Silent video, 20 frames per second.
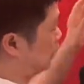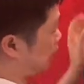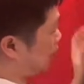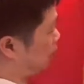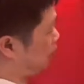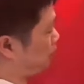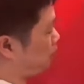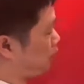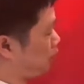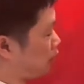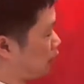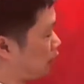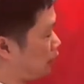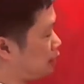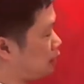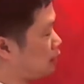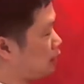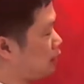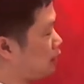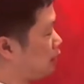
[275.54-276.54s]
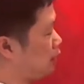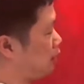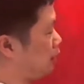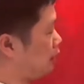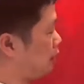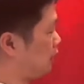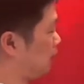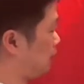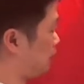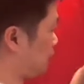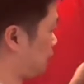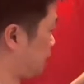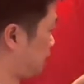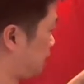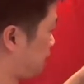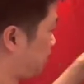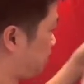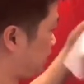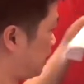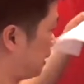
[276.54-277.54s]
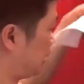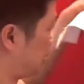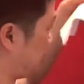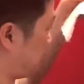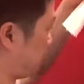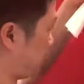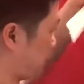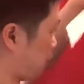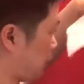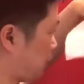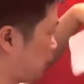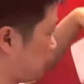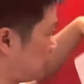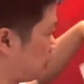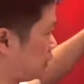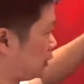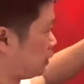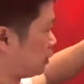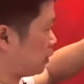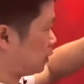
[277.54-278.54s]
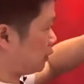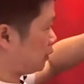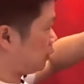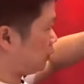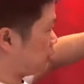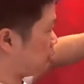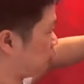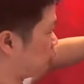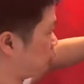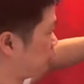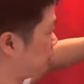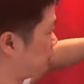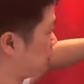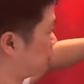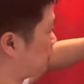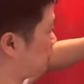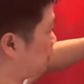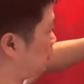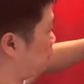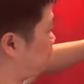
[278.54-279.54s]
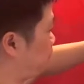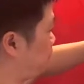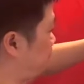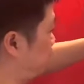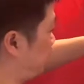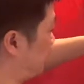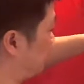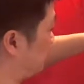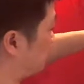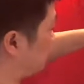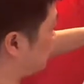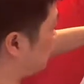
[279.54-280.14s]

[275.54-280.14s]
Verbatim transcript: gun if you like. But I'm just gonna continue with the uh, pin.